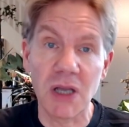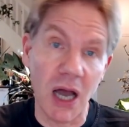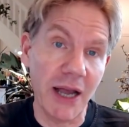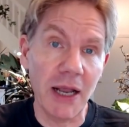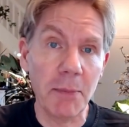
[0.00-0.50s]

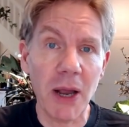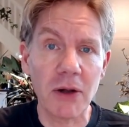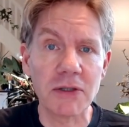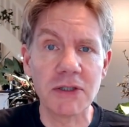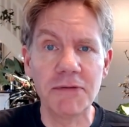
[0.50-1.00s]
guiding
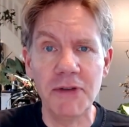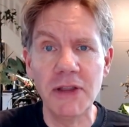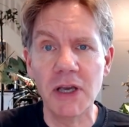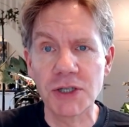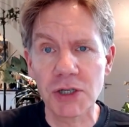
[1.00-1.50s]
parents to feed
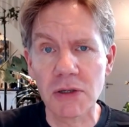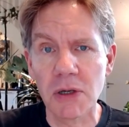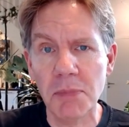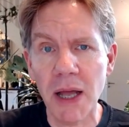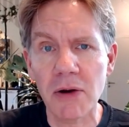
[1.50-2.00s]
their
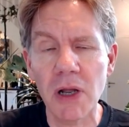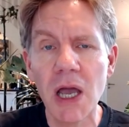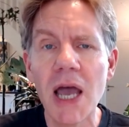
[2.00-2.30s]
children better,